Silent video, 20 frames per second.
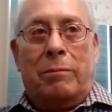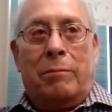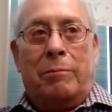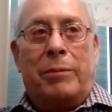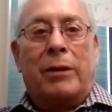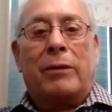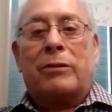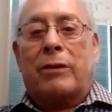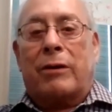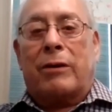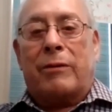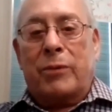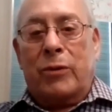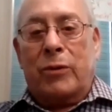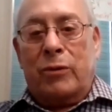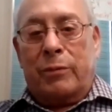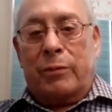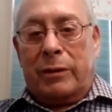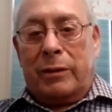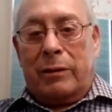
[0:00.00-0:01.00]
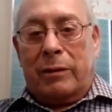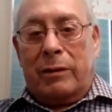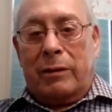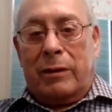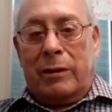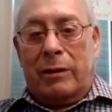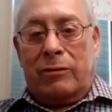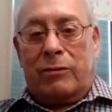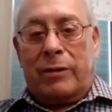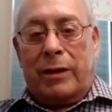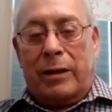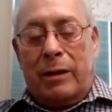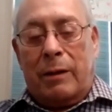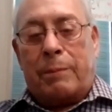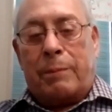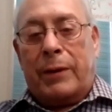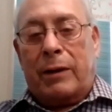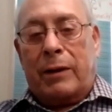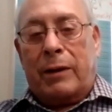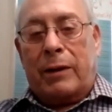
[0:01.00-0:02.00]
built our movement, this
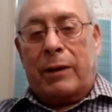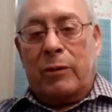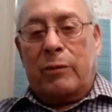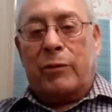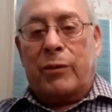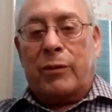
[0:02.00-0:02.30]
independent movement.